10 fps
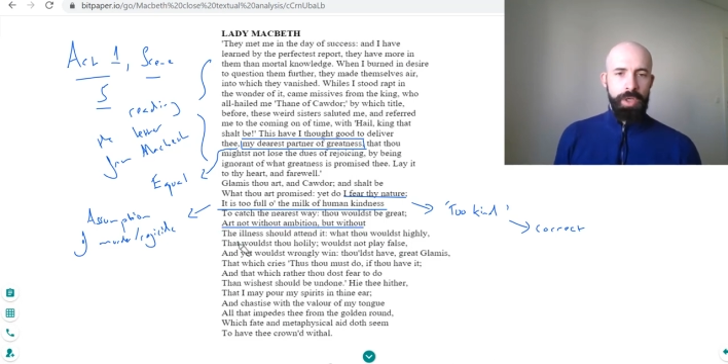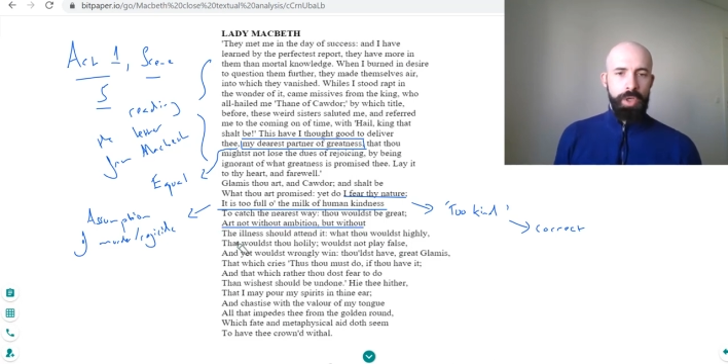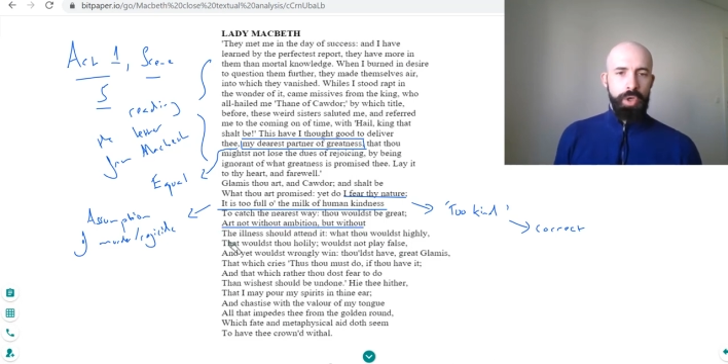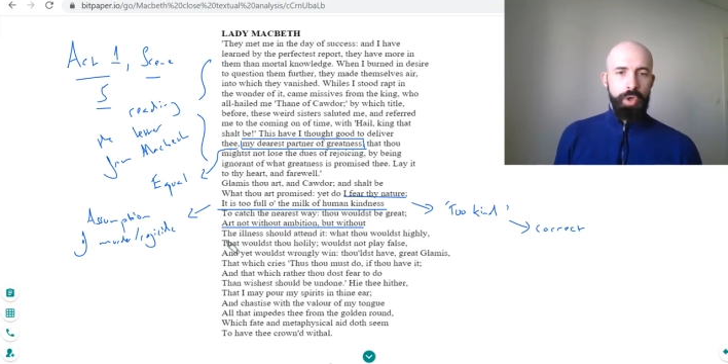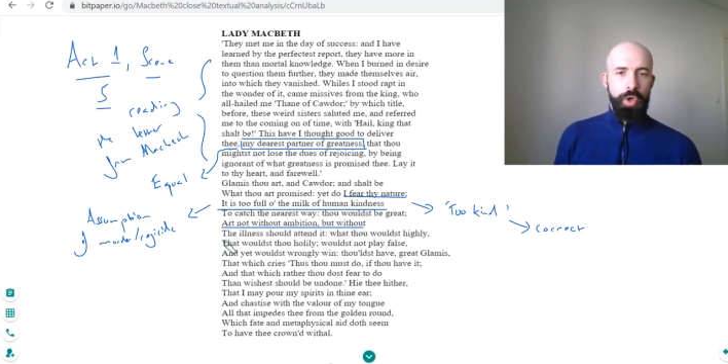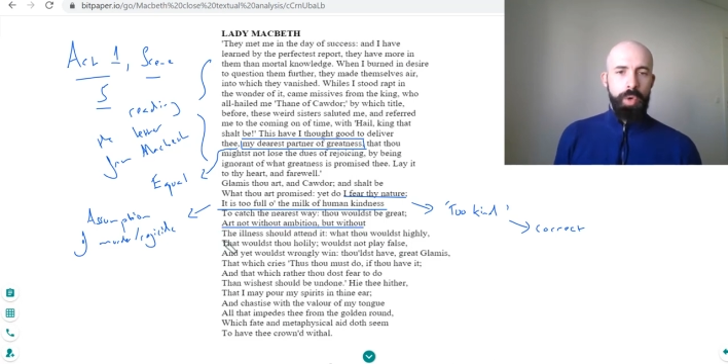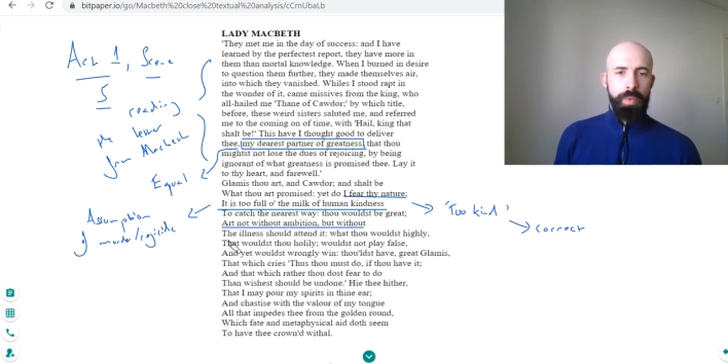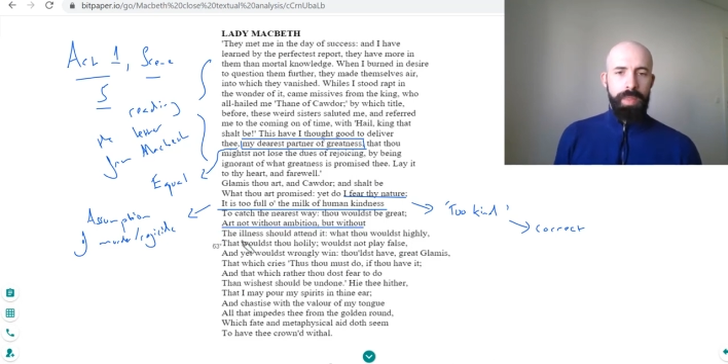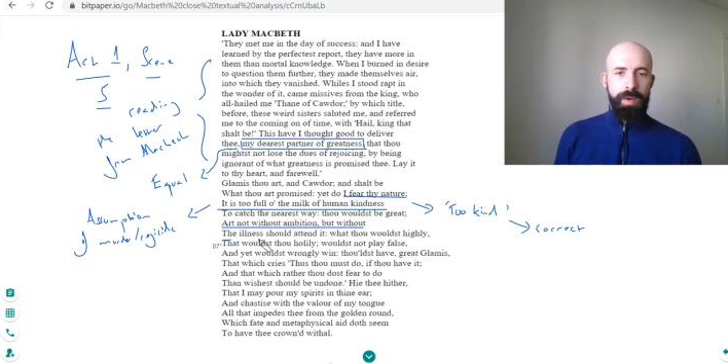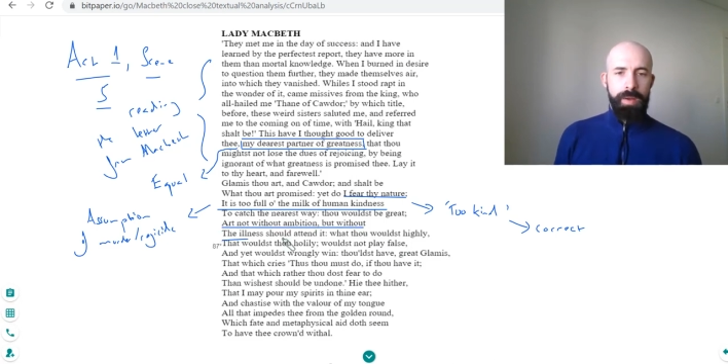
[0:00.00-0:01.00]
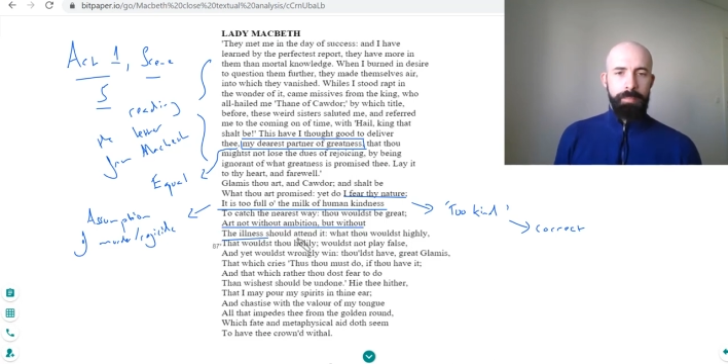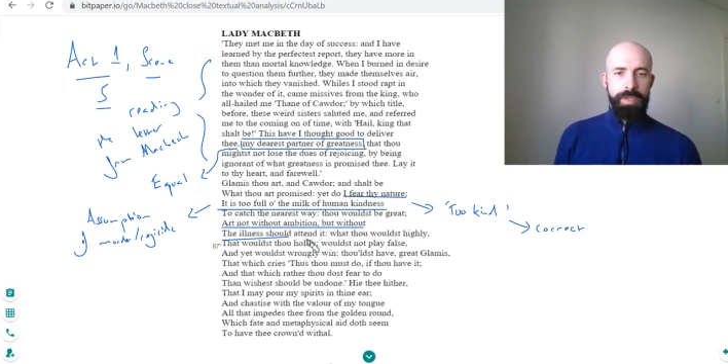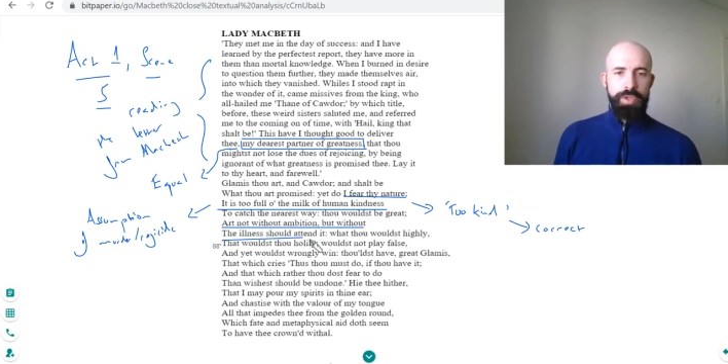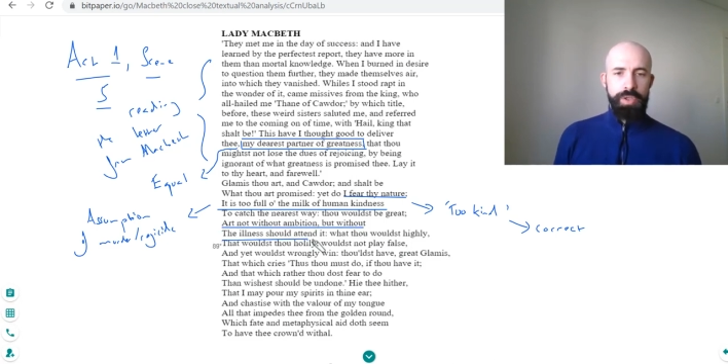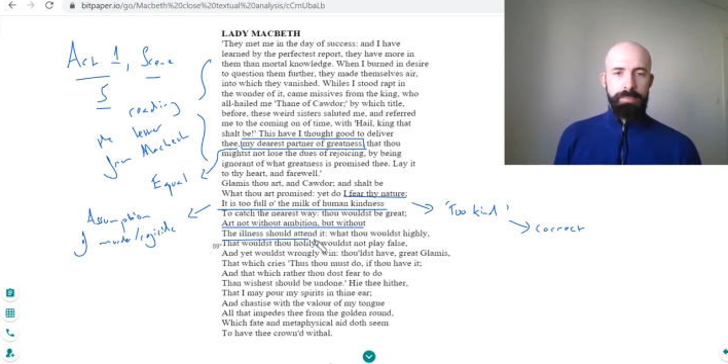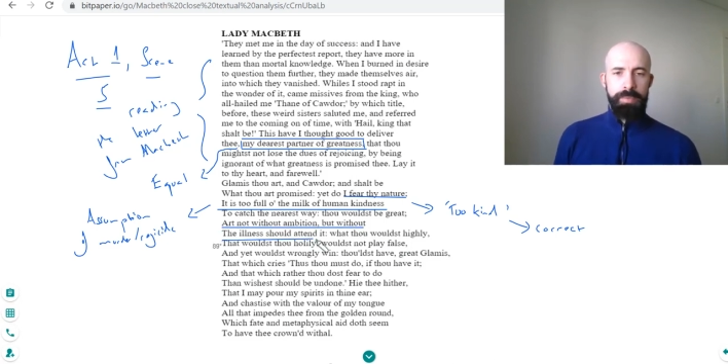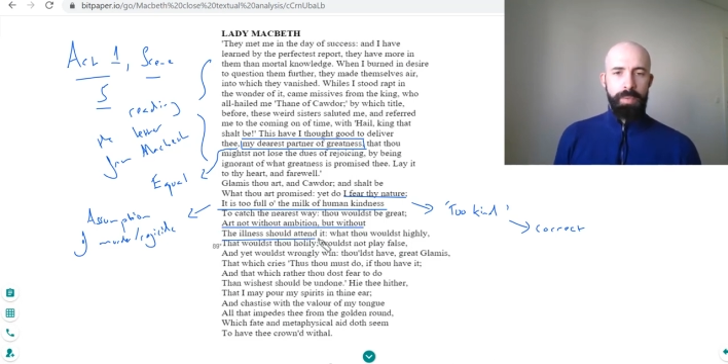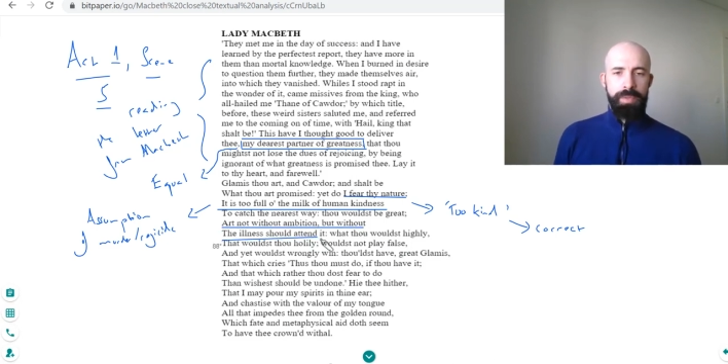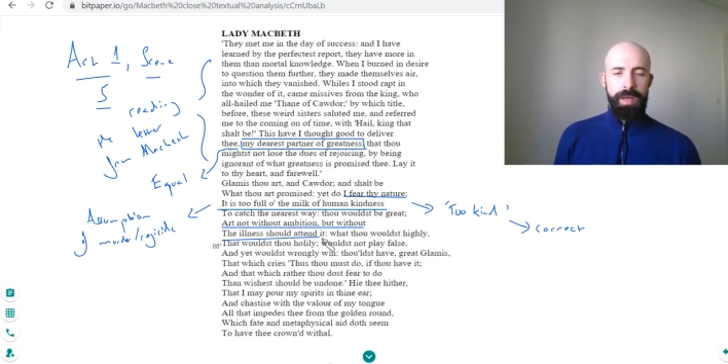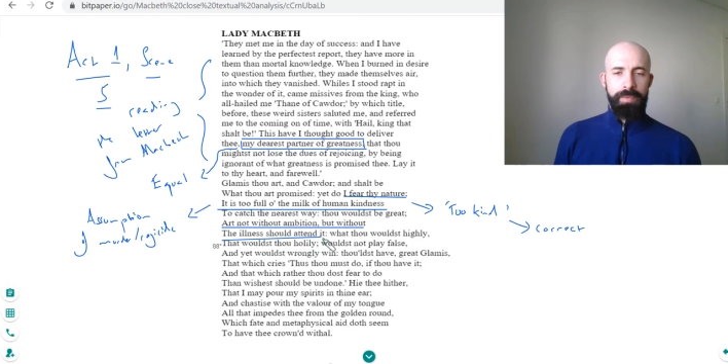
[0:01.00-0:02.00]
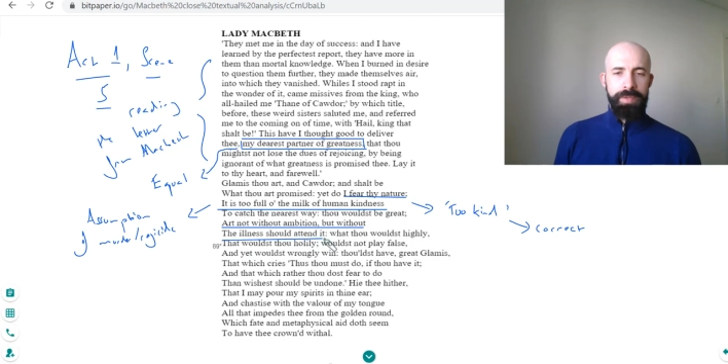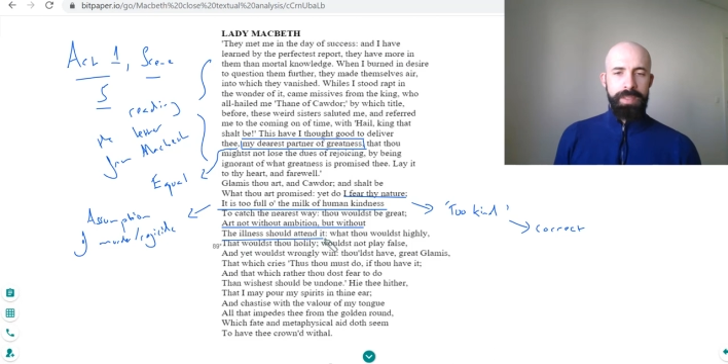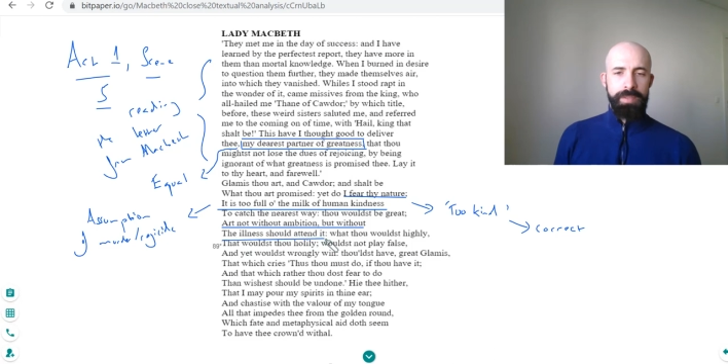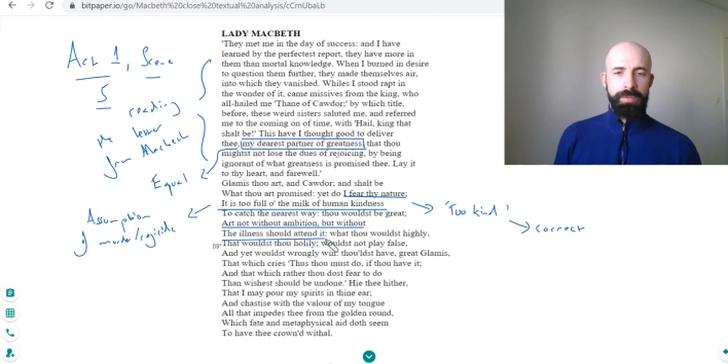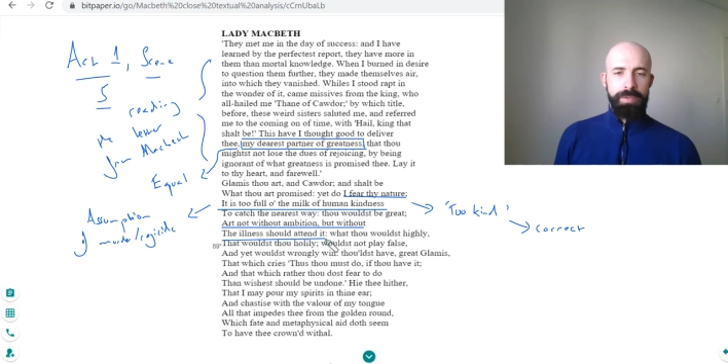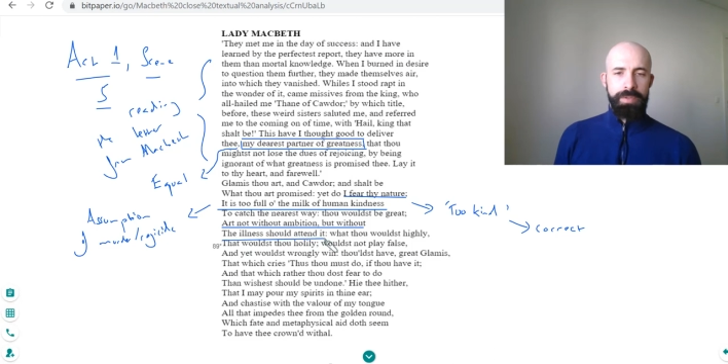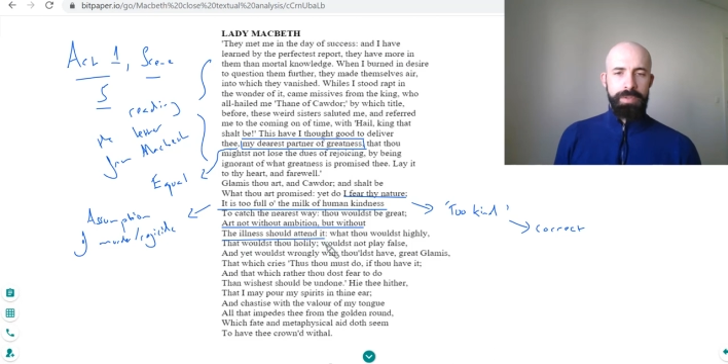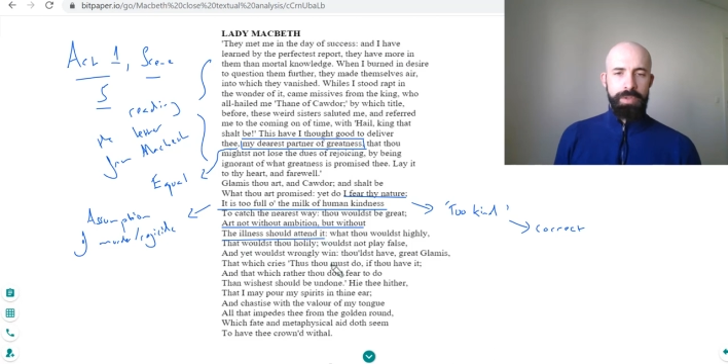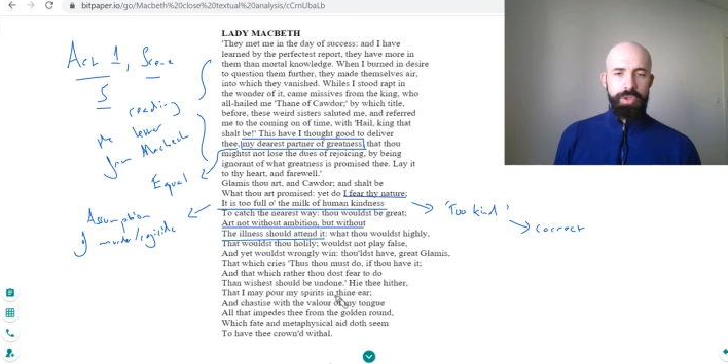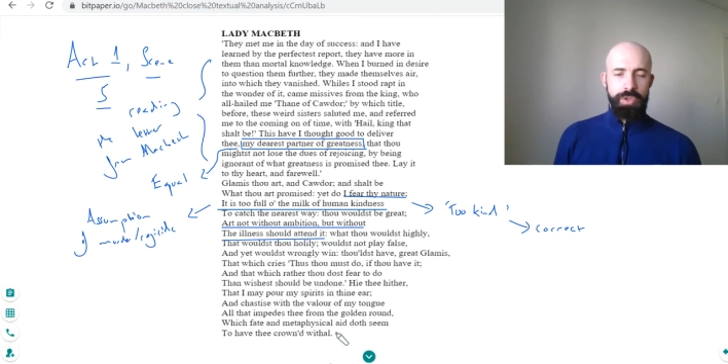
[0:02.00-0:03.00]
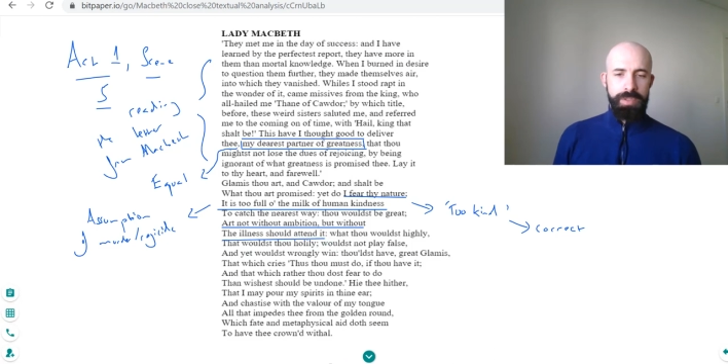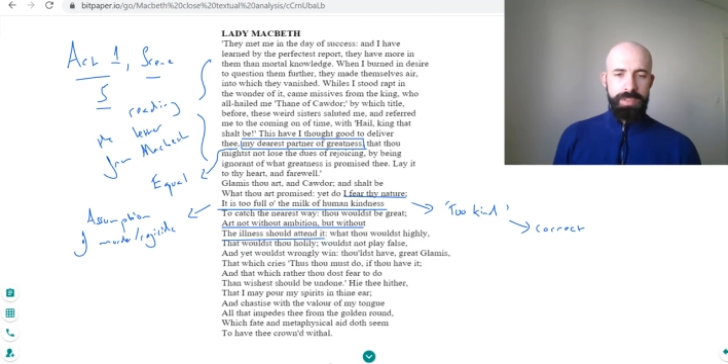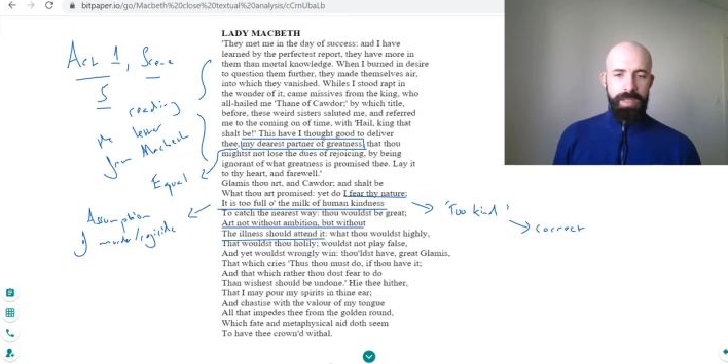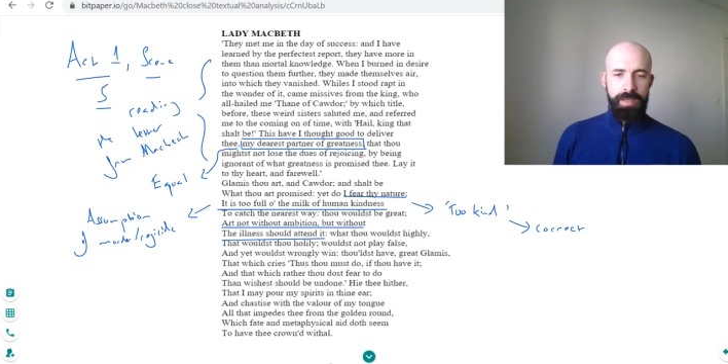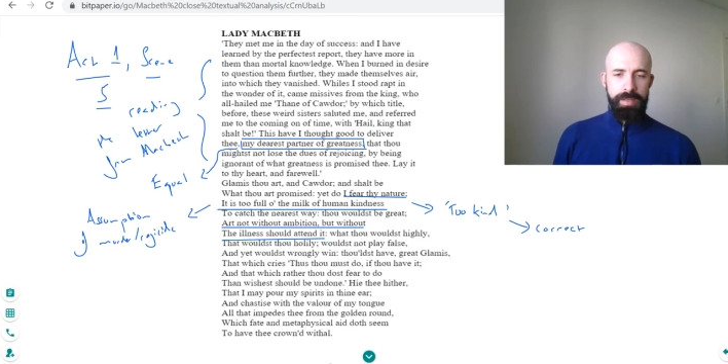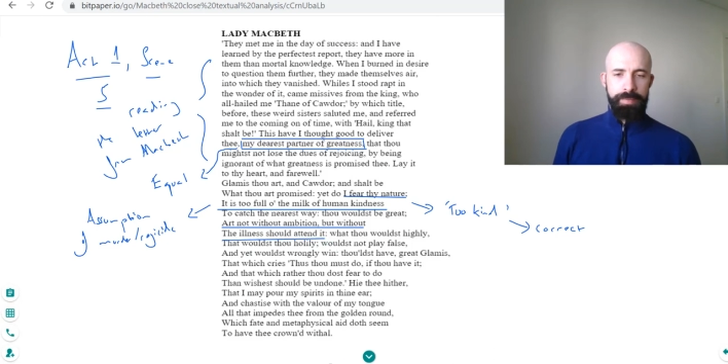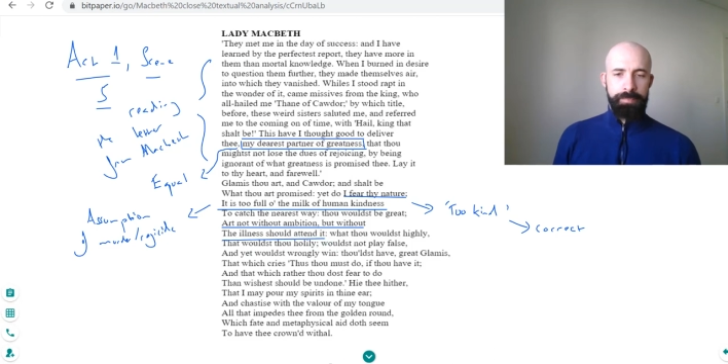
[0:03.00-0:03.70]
Not without ambition, but without the illness that should attend it.